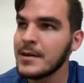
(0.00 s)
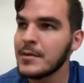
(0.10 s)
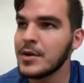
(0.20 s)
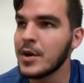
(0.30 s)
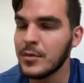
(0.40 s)

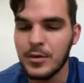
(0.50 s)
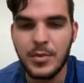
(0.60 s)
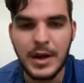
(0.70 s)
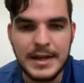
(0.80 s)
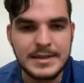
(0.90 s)
You
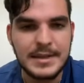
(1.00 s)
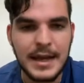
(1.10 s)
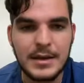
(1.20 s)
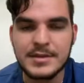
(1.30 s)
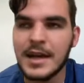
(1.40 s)
break it to the
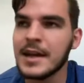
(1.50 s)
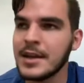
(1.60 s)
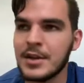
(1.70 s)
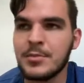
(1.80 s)
outside and you